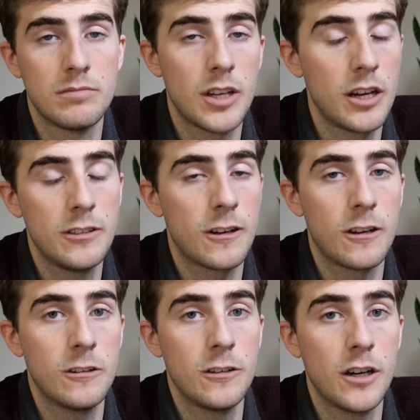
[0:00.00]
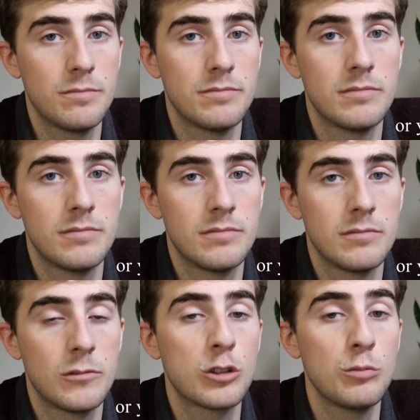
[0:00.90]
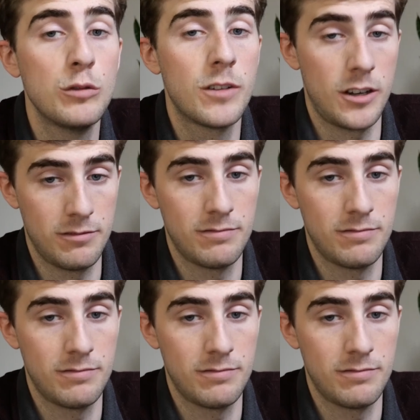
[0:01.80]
not yucking your yum. Let's move on.